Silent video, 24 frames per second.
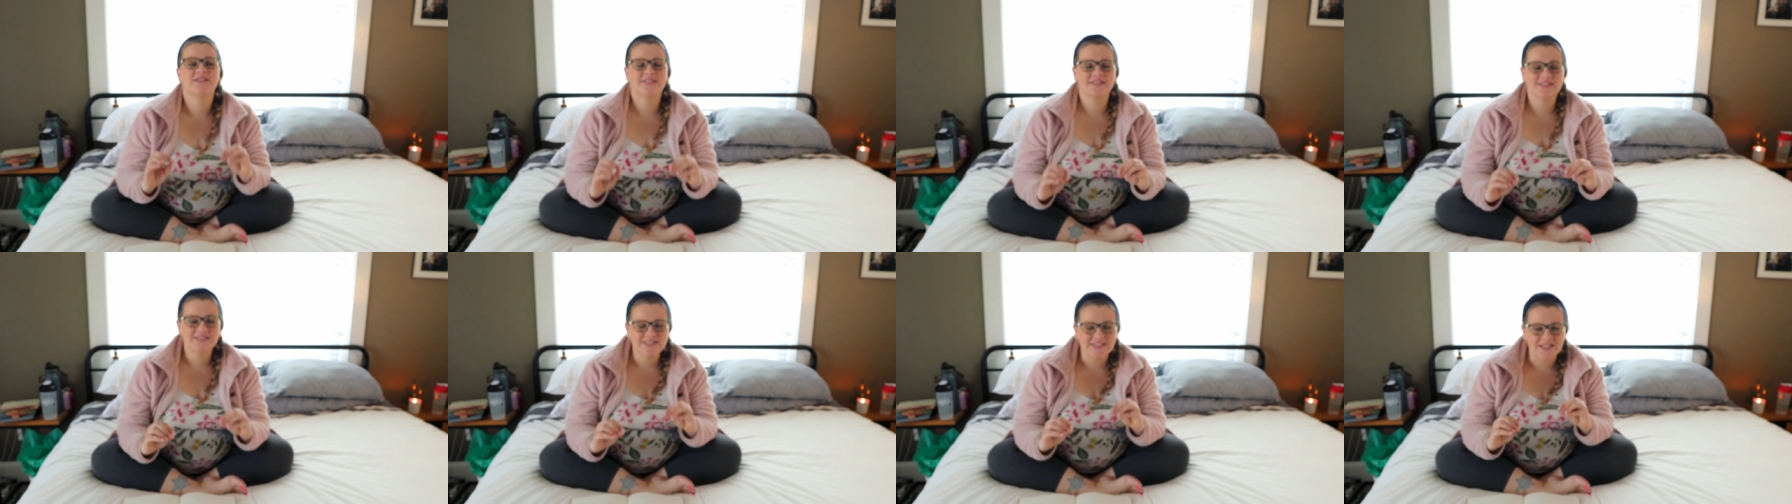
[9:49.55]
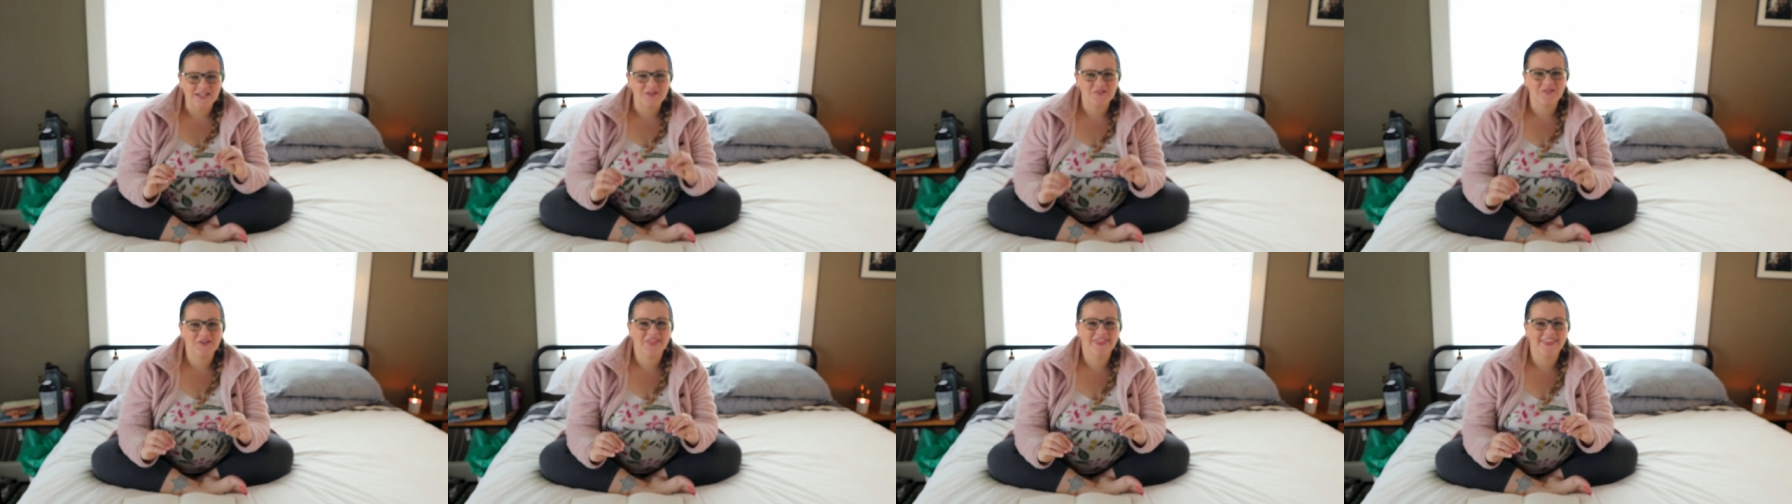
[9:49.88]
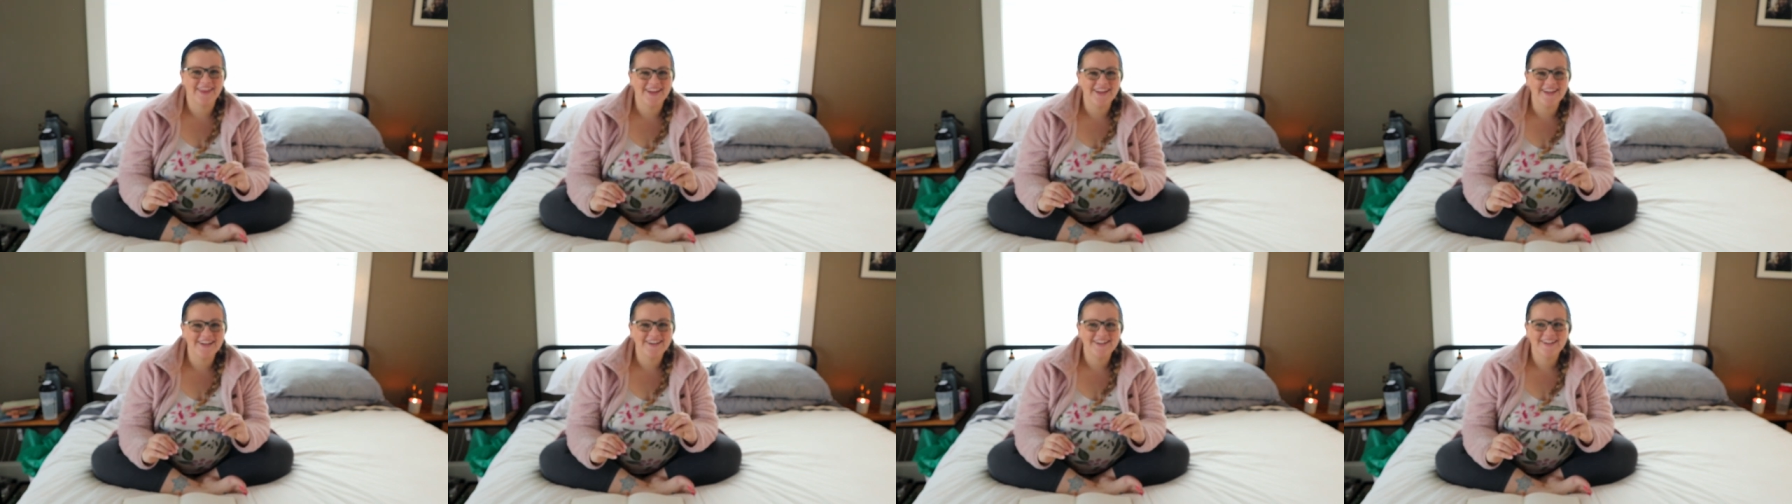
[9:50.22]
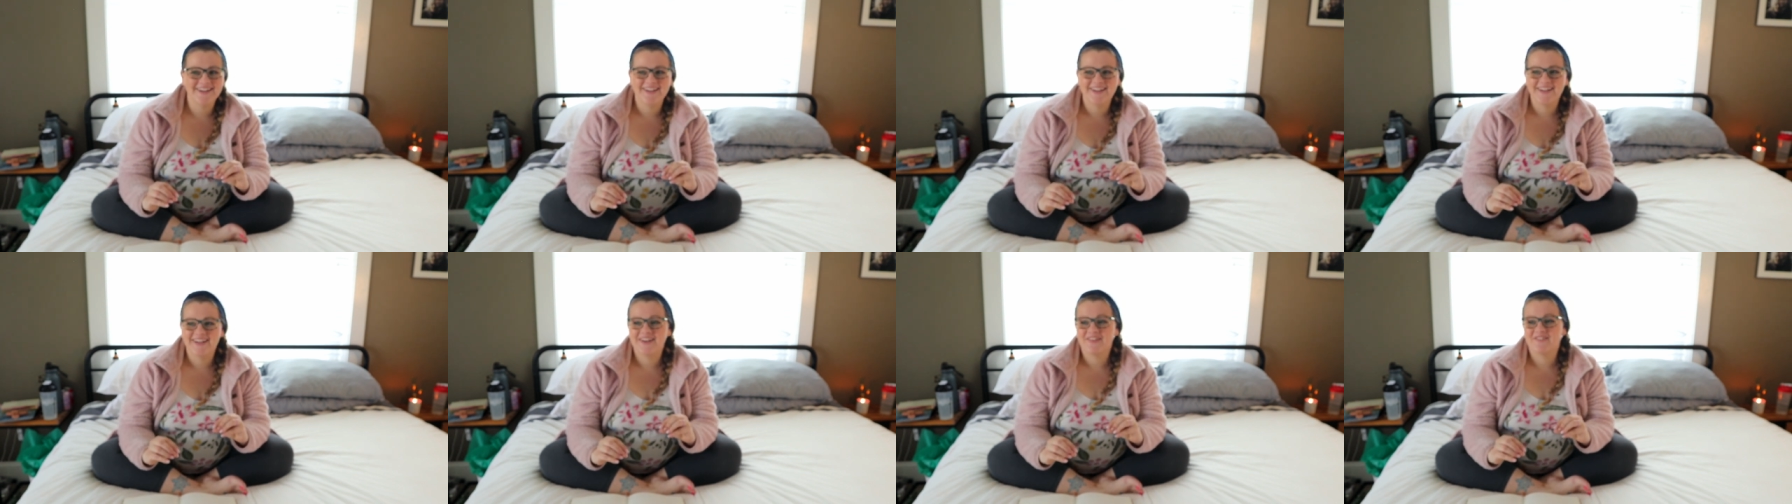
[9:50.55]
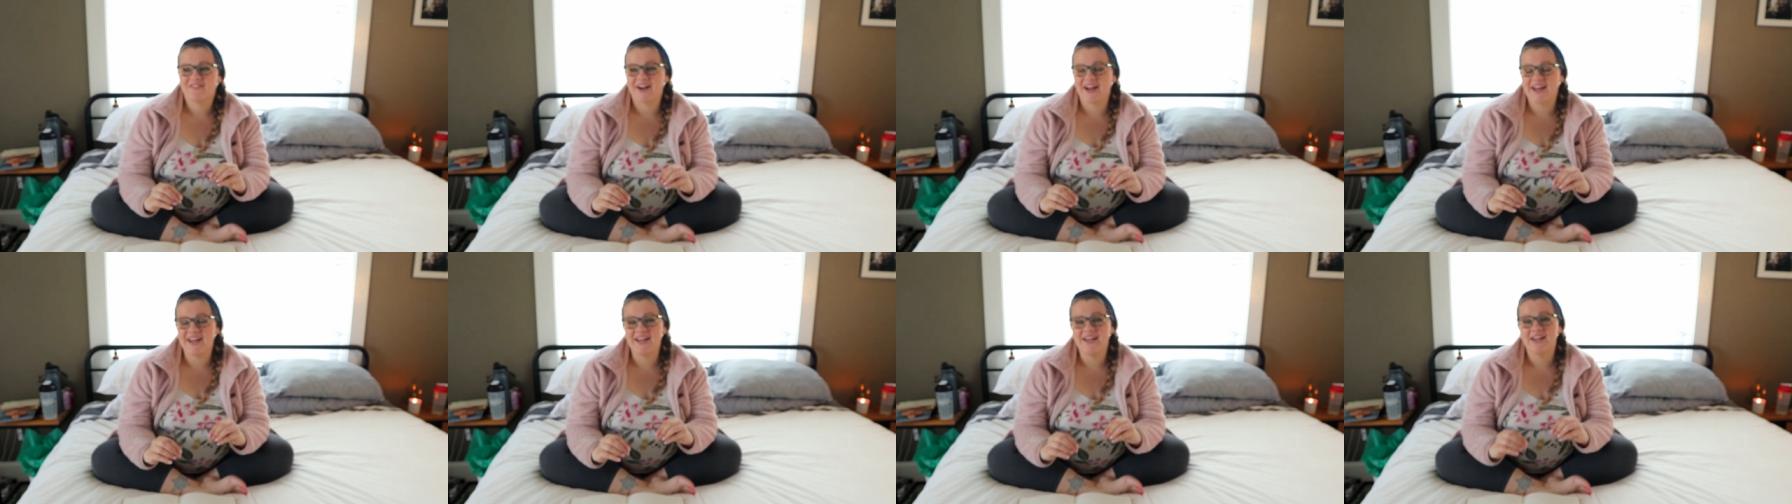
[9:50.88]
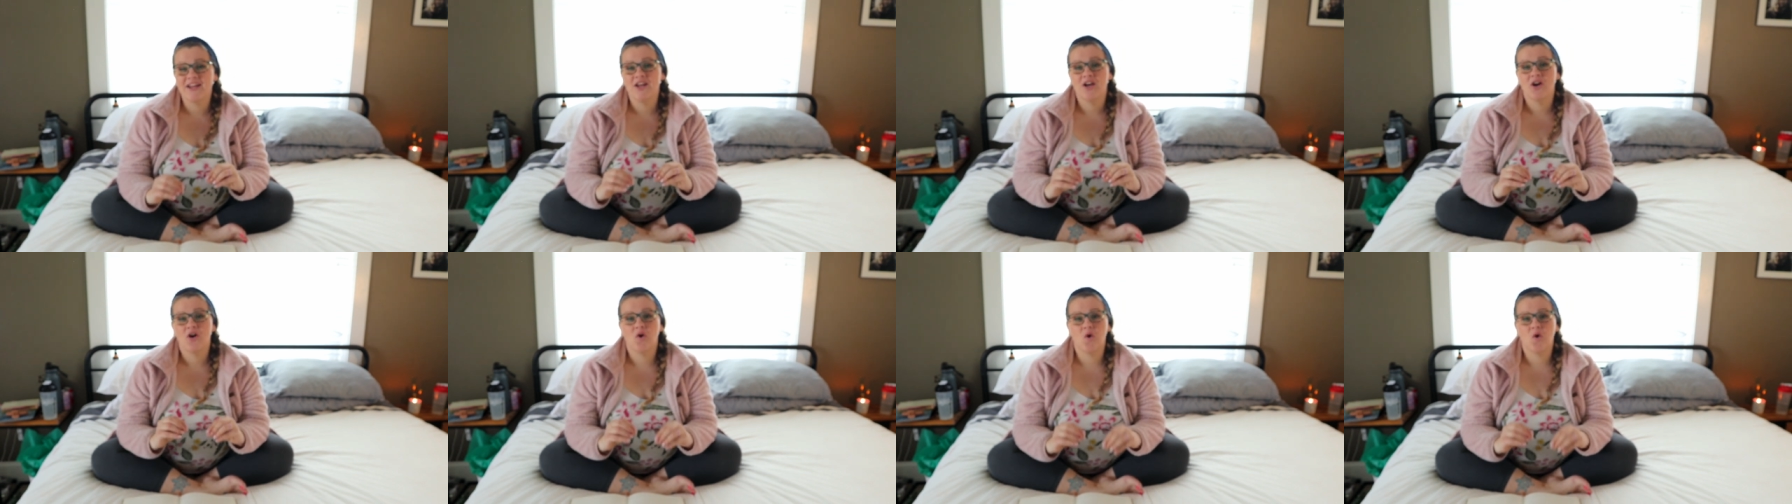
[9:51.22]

to sing with it, right?